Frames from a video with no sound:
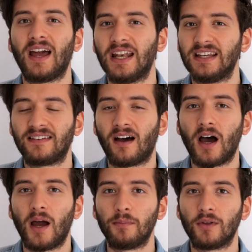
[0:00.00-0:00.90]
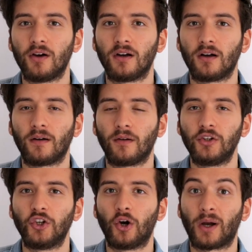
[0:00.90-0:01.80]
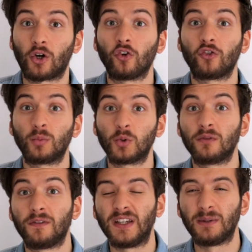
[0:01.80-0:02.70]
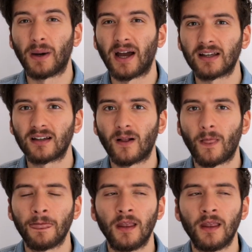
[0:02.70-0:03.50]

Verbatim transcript: Any time that, you know, I got some good feedback,